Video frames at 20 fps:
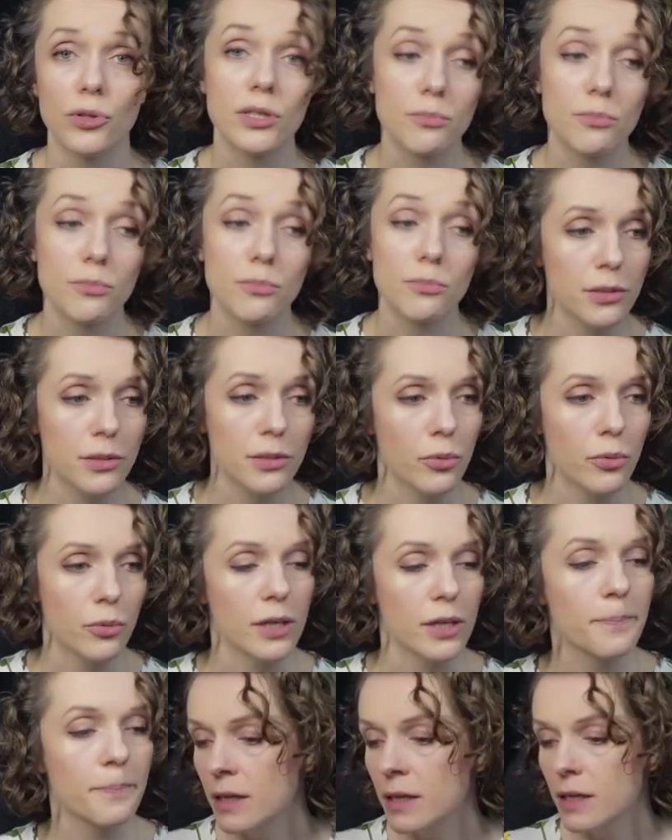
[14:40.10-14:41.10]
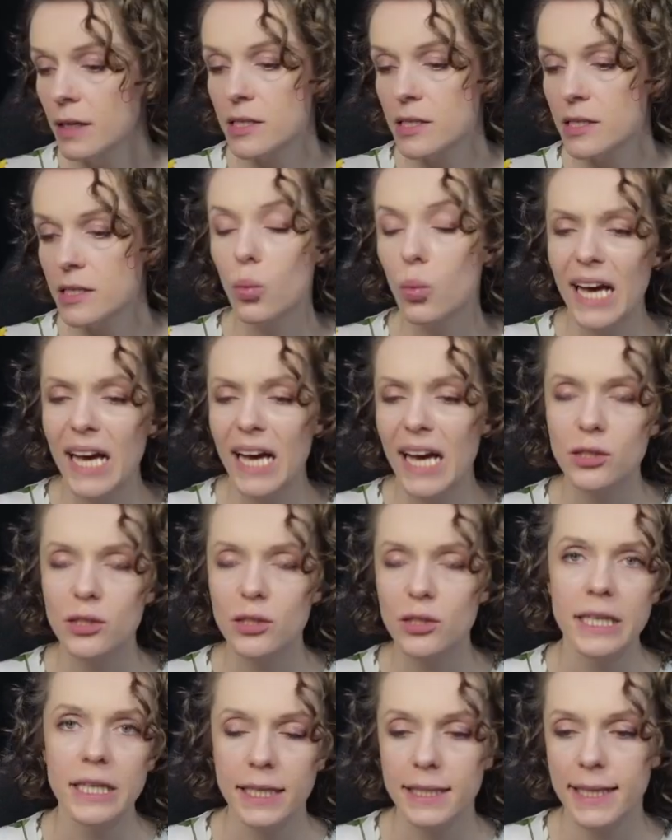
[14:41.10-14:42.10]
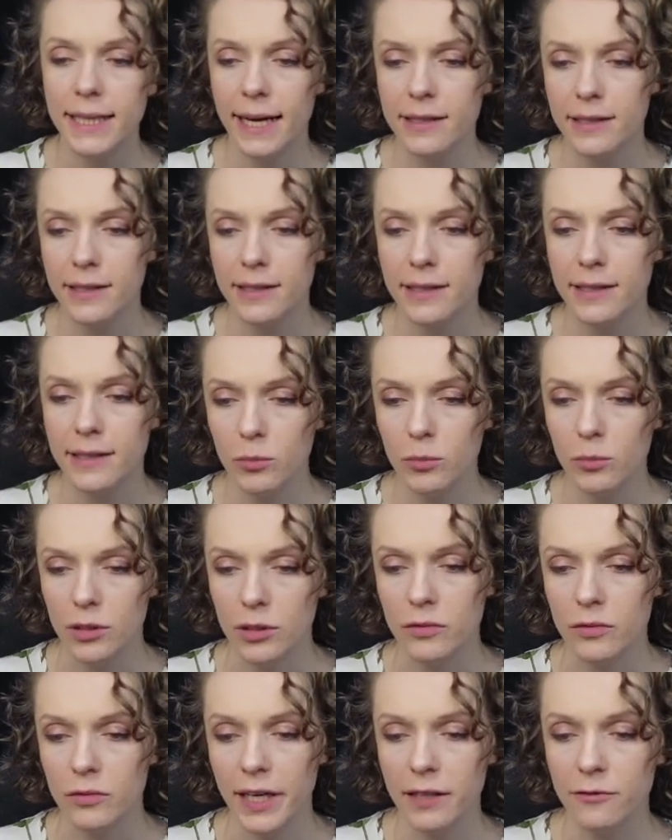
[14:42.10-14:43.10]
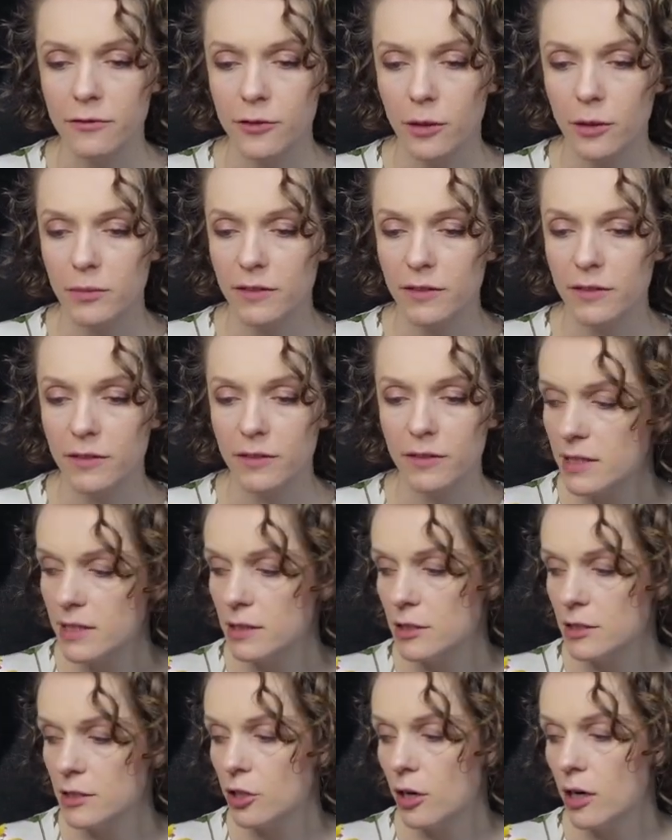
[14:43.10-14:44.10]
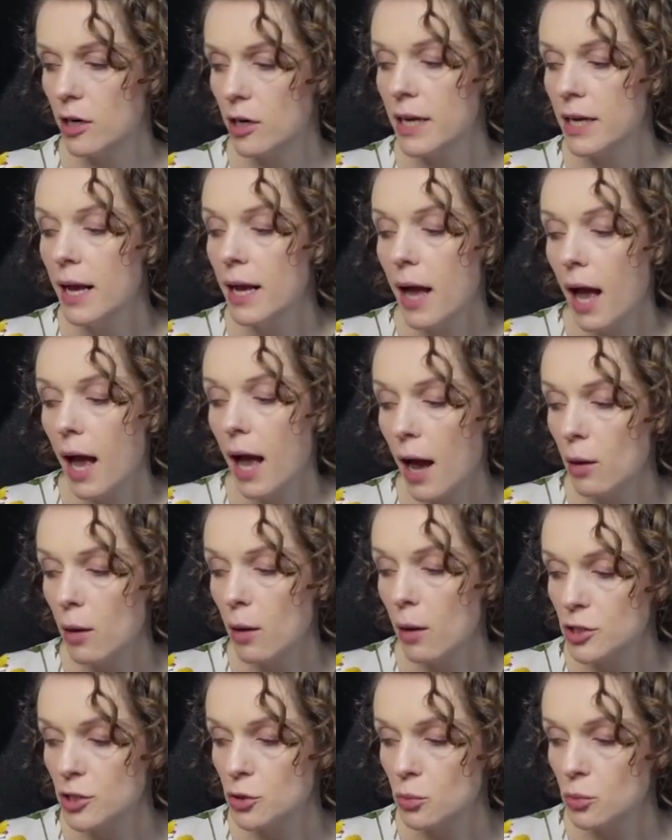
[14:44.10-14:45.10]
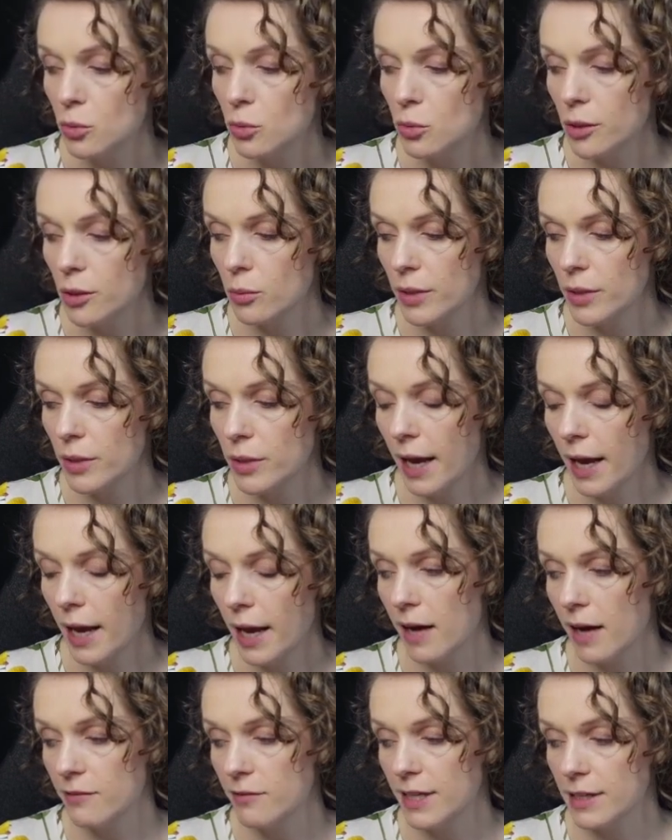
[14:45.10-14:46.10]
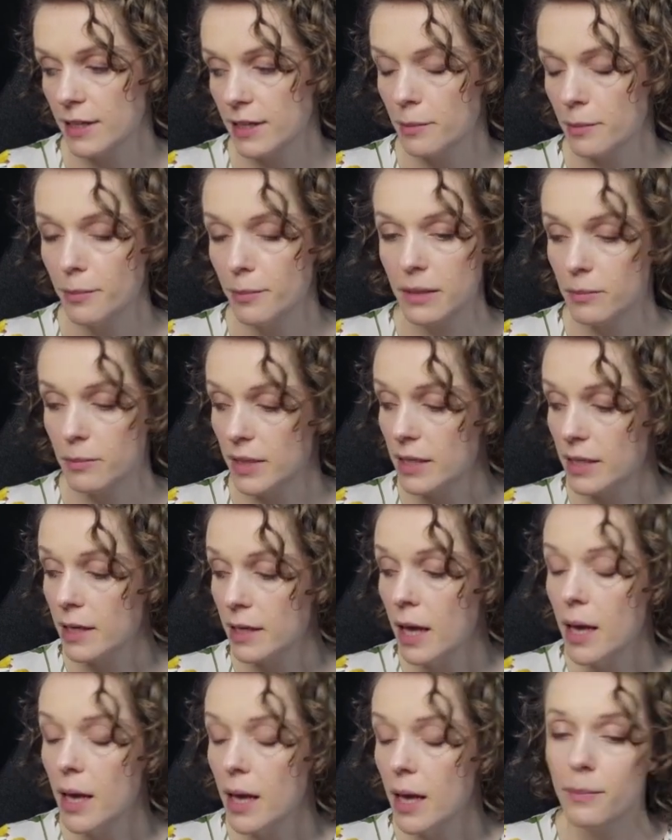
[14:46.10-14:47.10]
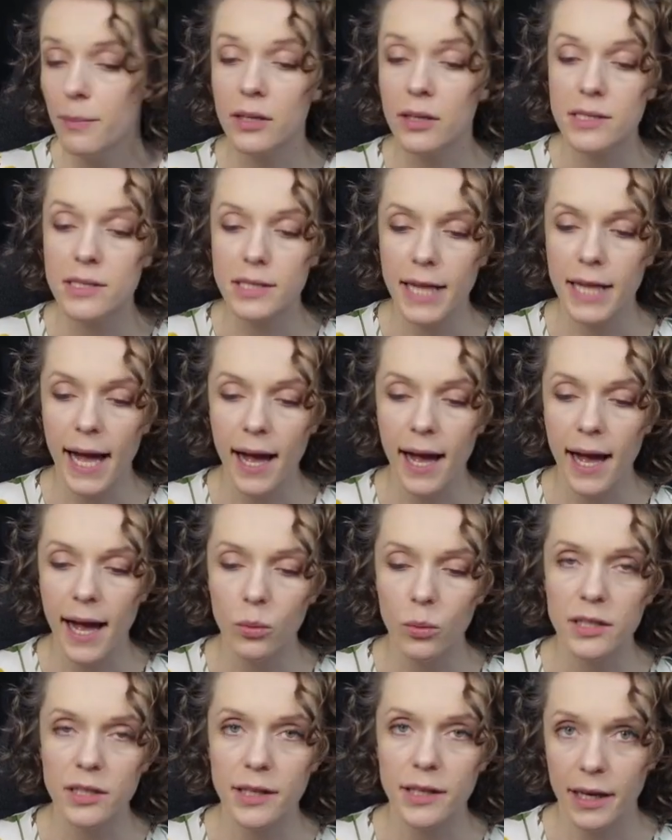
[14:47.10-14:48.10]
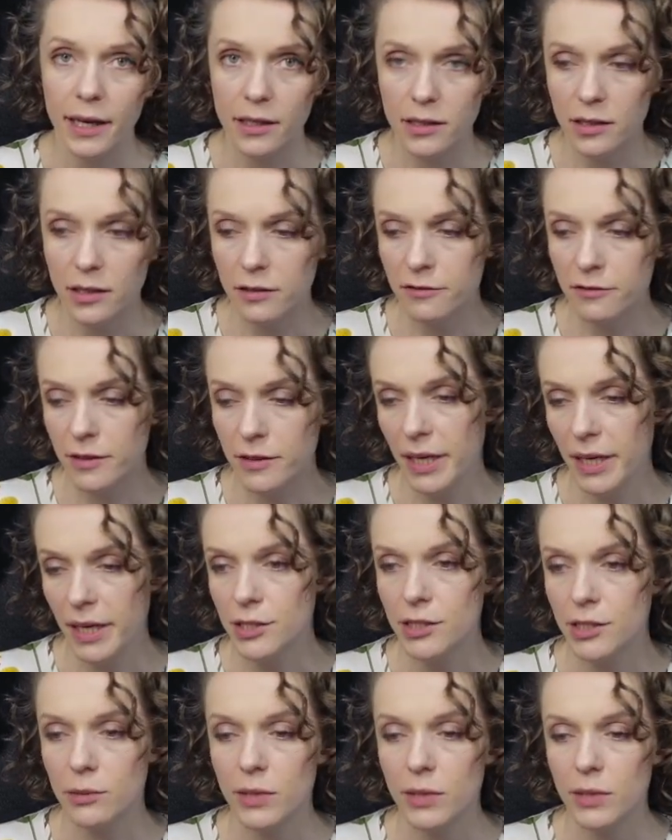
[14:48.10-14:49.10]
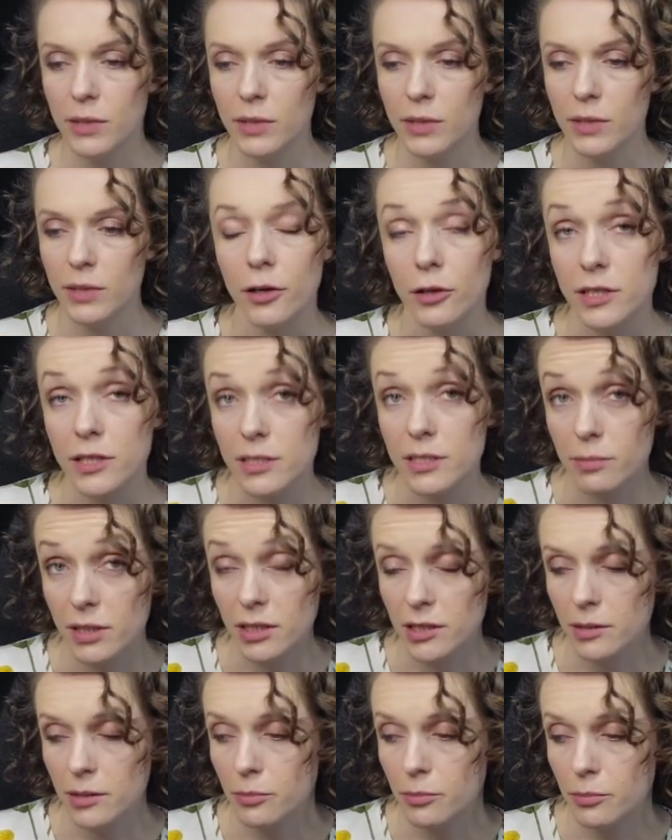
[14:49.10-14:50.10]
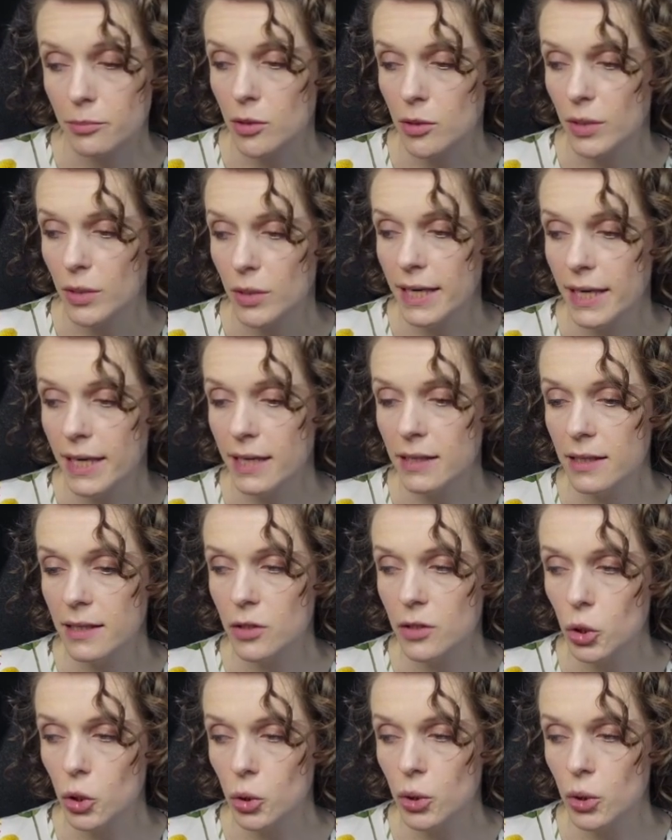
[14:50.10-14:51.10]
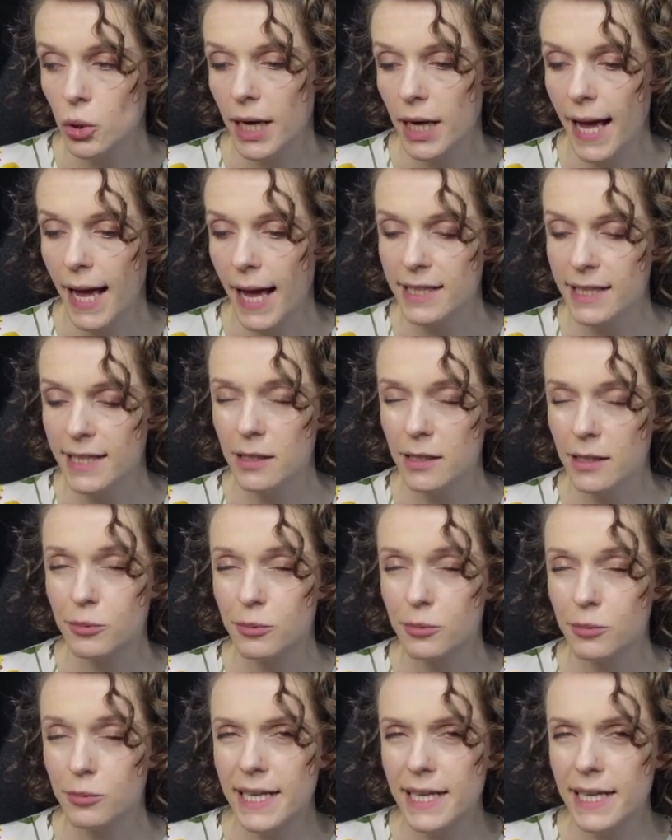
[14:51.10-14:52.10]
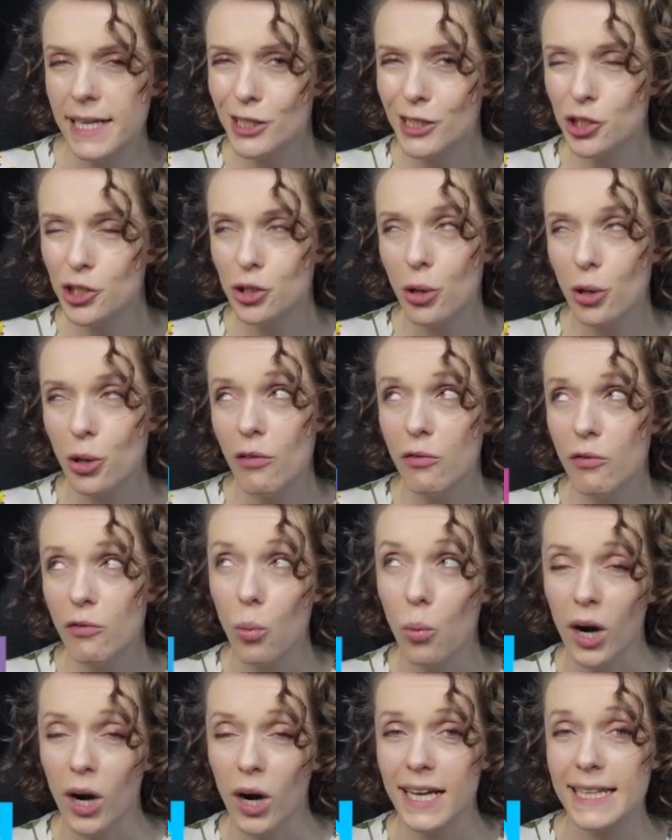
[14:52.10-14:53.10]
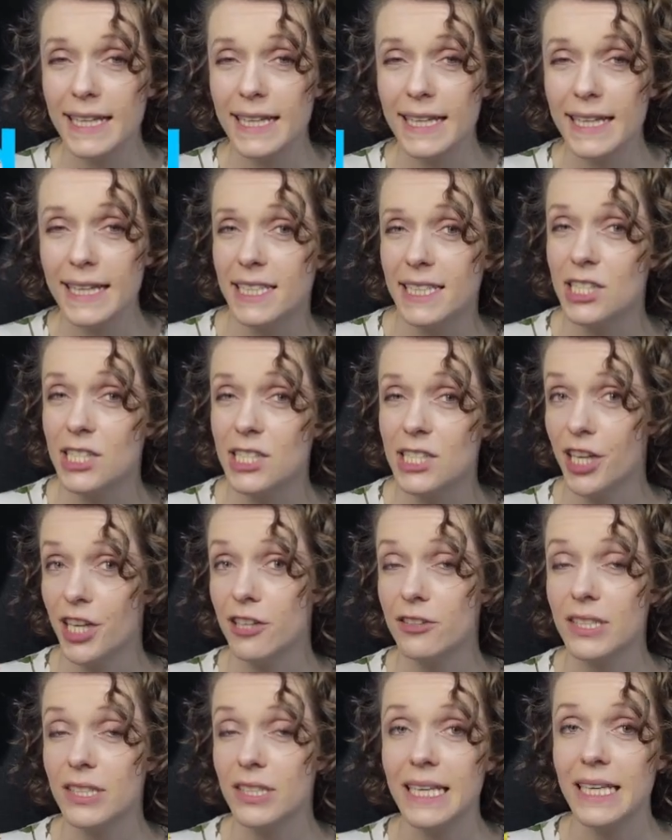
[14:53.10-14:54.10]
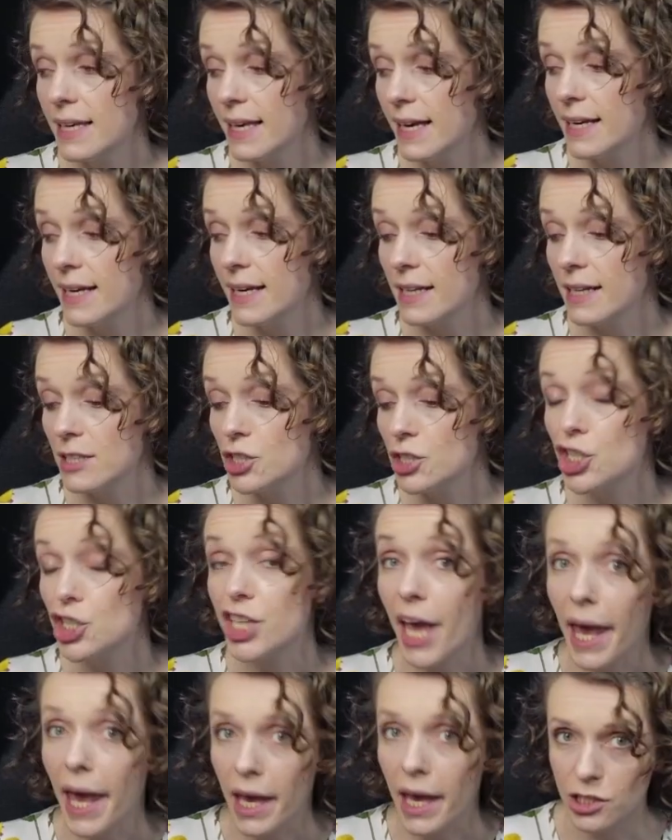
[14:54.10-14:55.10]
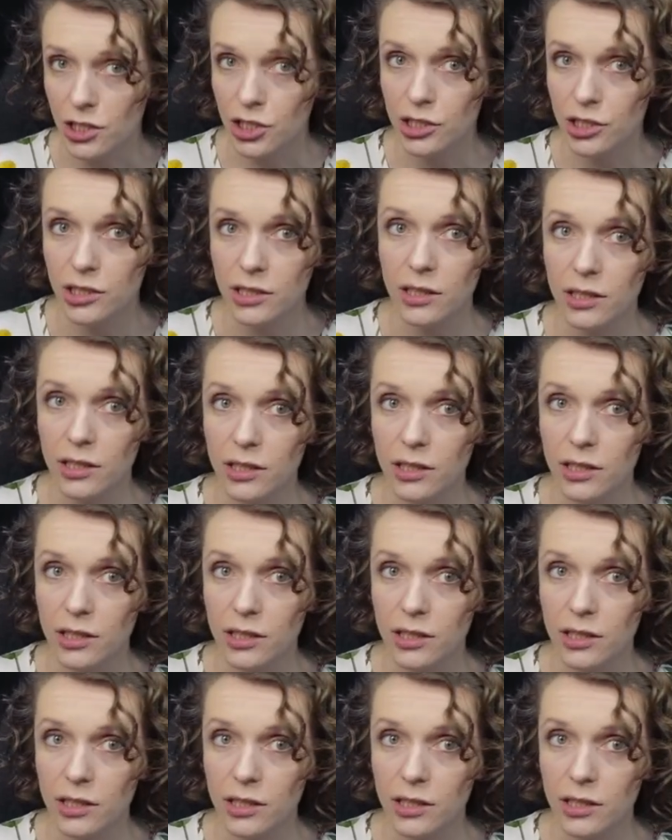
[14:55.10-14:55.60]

sprint report. So why do we need that number, right? From the velocity chart, how much work we have, that commitment? Because now with the other information we have on our sprint report, we can look at the percentage of work that is generally getting changed